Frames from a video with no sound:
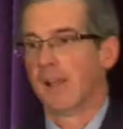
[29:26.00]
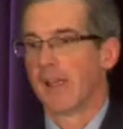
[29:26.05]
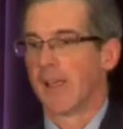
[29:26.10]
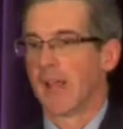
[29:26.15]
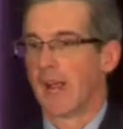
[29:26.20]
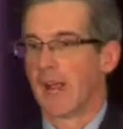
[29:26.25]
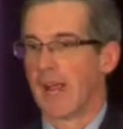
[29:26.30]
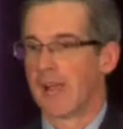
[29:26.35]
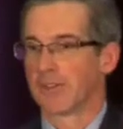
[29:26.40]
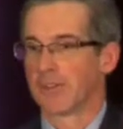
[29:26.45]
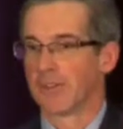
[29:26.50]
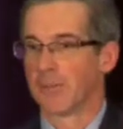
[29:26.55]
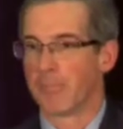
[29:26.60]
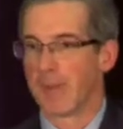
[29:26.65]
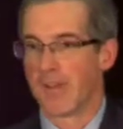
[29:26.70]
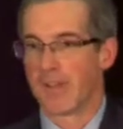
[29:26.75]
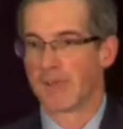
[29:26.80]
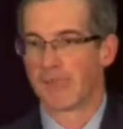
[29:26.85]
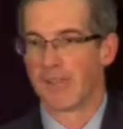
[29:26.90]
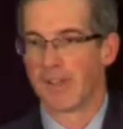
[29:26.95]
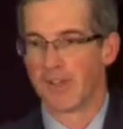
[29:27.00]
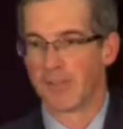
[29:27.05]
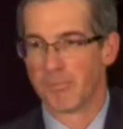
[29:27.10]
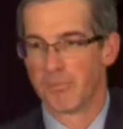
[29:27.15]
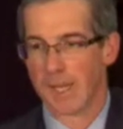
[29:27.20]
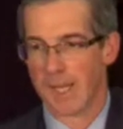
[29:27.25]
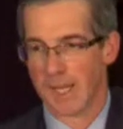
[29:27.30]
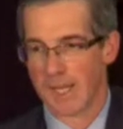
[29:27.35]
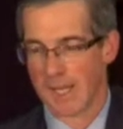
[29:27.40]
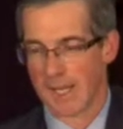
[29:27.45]
and it has the benefit of
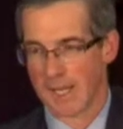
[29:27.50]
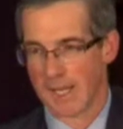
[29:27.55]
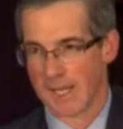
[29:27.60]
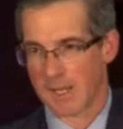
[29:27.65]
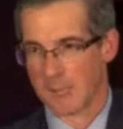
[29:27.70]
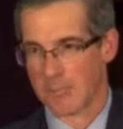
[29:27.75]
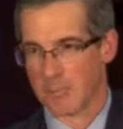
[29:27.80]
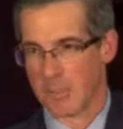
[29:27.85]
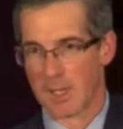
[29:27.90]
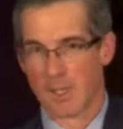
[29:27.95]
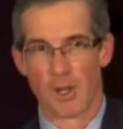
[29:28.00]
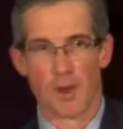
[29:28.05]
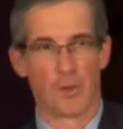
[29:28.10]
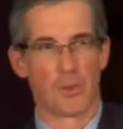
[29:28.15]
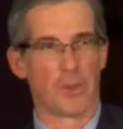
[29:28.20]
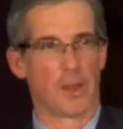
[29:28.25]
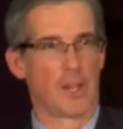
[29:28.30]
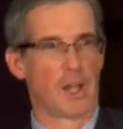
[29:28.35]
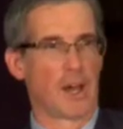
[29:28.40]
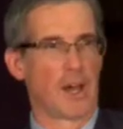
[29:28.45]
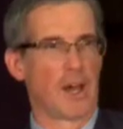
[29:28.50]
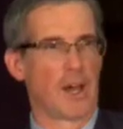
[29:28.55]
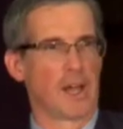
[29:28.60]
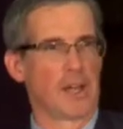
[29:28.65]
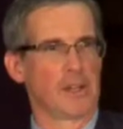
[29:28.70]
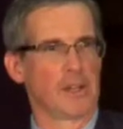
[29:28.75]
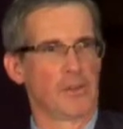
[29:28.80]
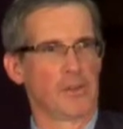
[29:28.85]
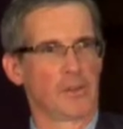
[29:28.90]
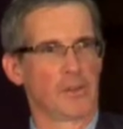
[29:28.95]
being below the
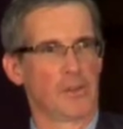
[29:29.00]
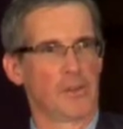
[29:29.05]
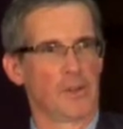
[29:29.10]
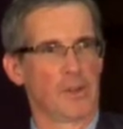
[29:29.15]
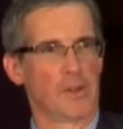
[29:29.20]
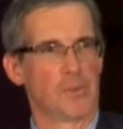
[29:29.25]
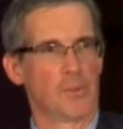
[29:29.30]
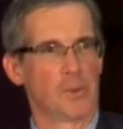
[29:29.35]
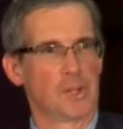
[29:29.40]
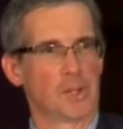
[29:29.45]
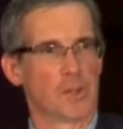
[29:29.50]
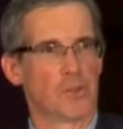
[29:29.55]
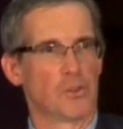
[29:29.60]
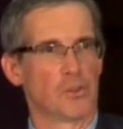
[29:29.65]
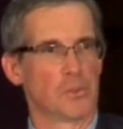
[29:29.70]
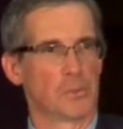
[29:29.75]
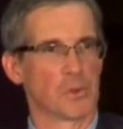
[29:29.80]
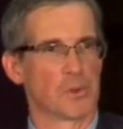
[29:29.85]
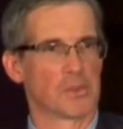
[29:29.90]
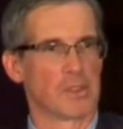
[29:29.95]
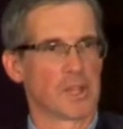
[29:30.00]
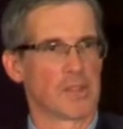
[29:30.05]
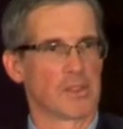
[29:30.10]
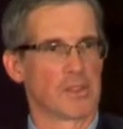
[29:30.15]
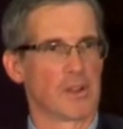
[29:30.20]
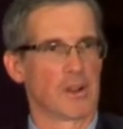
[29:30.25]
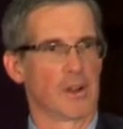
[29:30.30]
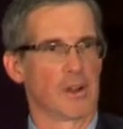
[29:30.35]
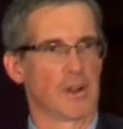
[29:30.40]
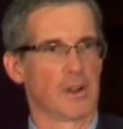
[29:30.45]
line, so that when consumers
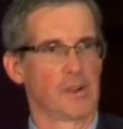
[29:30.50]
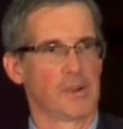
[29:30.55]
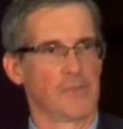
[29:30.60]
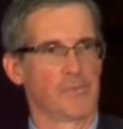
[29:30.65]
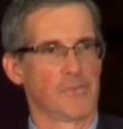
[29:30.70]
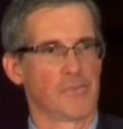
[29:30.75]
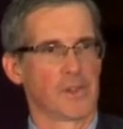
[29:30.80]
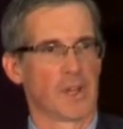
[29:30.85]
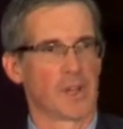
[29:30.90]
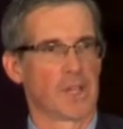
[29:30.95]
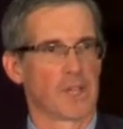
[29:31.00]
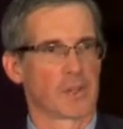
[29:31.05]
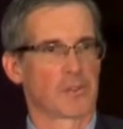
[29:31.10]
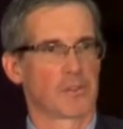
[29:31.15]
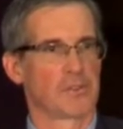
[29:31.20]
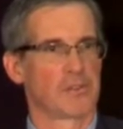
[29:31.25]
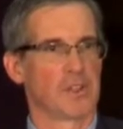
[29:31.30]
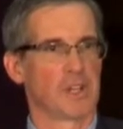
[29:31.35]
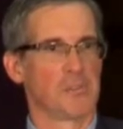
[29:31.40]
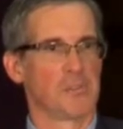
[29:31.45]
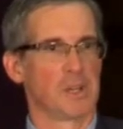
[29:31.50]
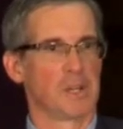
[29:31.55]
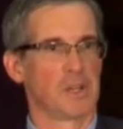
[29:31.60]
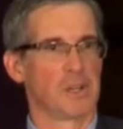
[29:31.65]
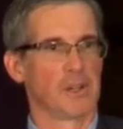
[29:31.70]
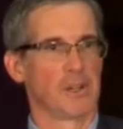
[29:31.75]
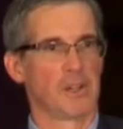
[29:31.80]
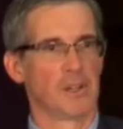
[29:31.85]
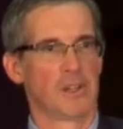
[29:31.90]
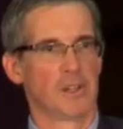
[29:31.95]
get their electricity
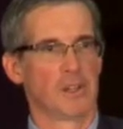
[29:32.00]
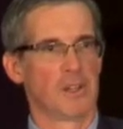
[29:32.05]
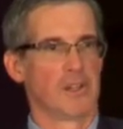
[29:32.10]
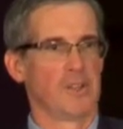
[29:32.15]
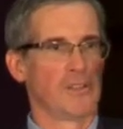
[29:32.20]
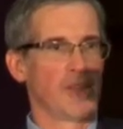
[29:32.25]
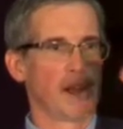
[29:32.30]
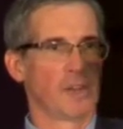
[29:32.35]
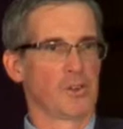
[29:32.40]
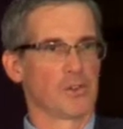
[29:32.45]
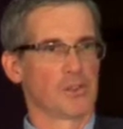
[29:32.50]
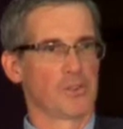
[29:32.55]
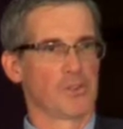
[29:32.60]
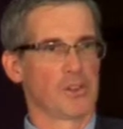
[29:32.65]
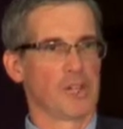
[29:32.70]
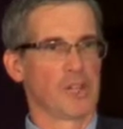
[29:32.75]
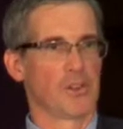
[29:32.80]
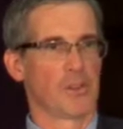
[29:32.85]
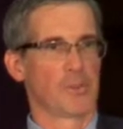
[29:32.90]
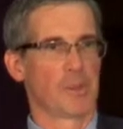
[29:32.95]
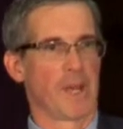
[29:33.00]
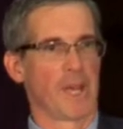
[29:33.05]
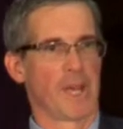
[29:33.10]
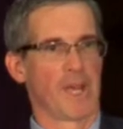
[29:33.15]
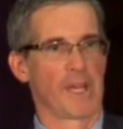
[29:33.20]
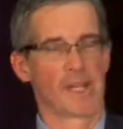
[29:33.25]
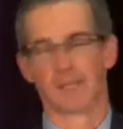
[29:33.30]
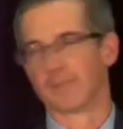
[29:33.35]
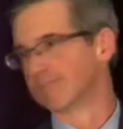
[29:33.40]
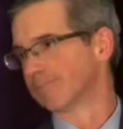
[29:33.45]
bill, they don't see they're
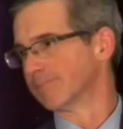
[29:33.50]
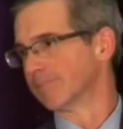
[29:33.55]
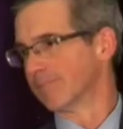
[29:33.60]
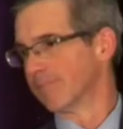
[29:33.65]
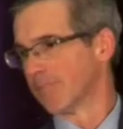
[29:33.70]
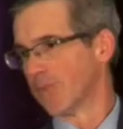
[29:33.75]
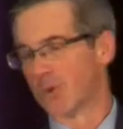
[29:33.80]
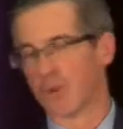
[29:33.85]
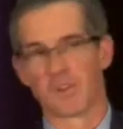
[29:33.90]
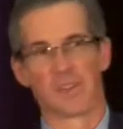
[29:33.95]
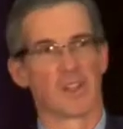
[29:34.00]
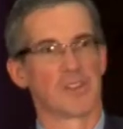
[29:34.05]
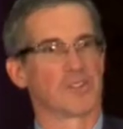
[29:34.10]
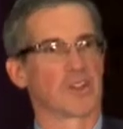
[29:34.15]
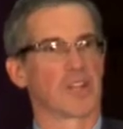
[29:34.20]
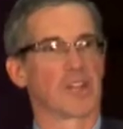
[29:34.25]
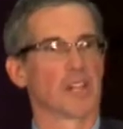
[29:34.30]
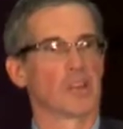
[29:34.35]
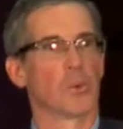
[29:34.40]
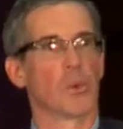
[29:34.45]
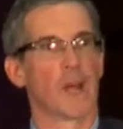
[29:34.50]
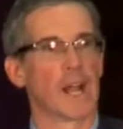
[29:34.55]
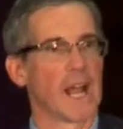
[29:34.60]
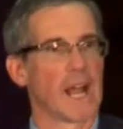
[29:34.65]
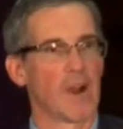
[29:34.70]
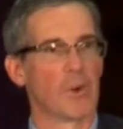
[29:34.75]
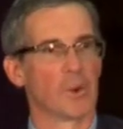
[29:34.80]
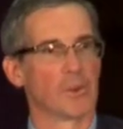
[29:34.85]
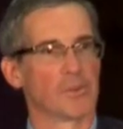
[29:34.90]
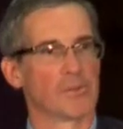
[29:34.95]
paying 30 cents a kilowatt
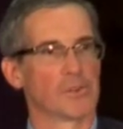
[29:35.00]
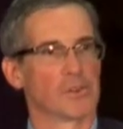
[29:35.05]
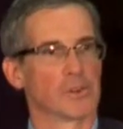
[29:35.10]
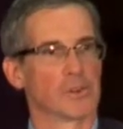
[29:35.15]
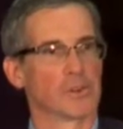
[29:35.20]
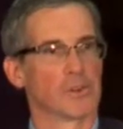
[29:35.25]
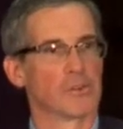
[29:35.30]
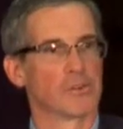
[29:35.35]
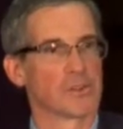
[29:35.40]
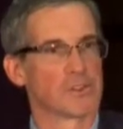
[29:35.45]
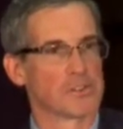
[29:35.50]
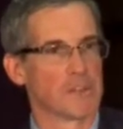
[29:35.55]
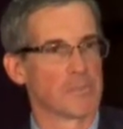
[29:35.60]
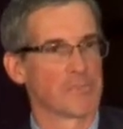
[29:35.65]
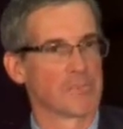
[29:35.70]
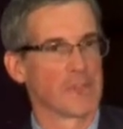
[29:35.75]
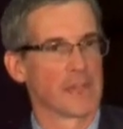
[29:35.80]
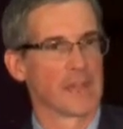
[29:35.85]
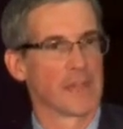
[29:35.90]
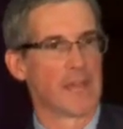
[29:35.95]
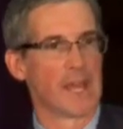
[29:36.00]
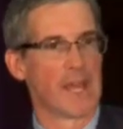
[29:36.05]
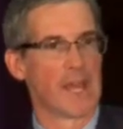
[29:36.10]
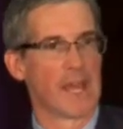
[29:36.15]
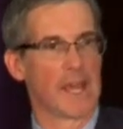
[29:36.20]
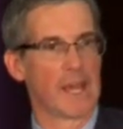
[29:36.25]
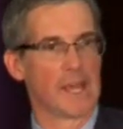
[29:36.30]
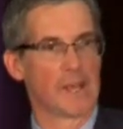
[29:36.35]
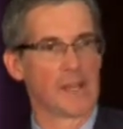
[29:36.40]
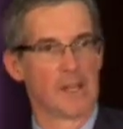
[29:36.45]
hour for, for something.
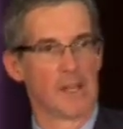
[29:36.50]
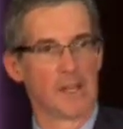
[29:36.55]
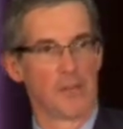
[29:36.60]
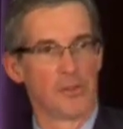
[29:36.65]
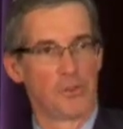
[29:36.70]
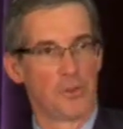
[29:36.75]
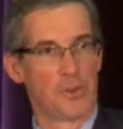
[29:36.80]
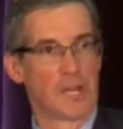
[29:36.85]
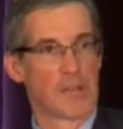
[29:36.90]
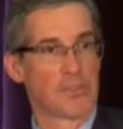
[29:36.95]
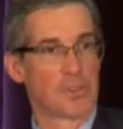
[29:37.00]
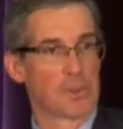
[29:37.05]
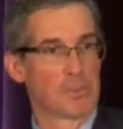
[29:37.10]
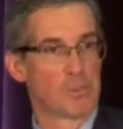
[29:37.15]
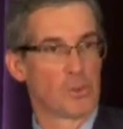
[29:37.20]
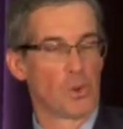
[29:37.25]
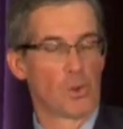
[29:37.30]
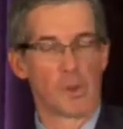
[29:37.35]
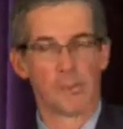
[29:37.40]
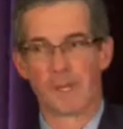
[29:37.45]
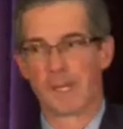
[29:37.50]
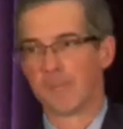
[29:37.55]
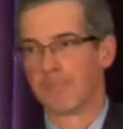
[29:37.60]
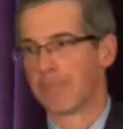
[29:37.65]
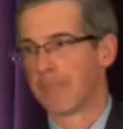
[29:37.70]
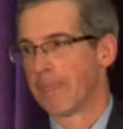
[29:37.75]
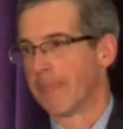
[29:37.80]
And so you get the deployment.